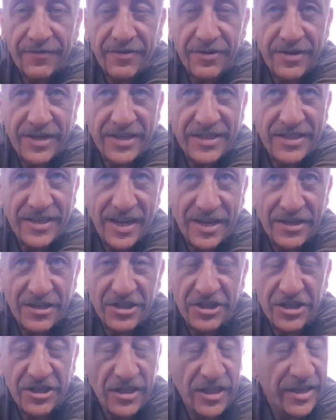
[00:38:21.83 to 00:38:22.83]
either
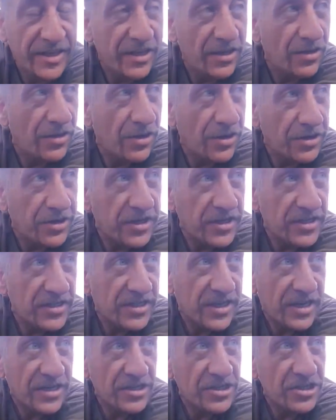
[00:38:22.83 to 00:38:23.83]
intentionally or
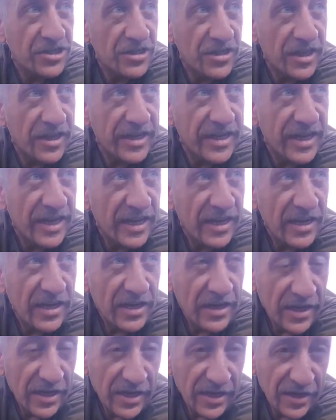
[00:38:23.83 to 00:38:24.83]
unintentionally
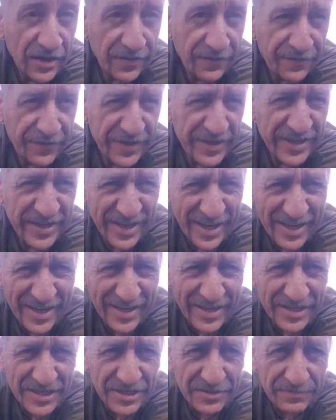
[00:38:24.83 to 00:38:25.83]
for
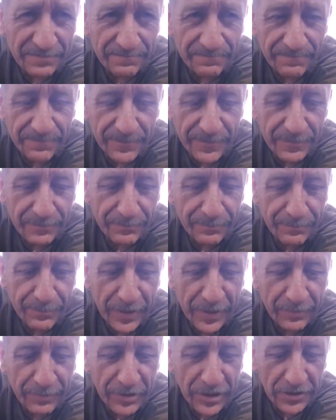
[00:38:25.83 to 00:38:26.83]
years.
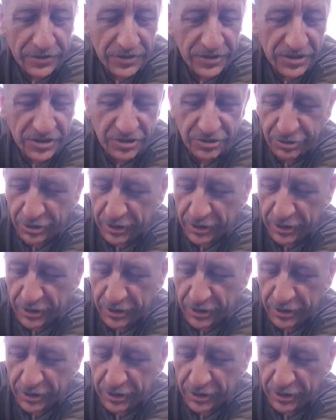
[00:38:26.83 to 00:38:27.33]
People on the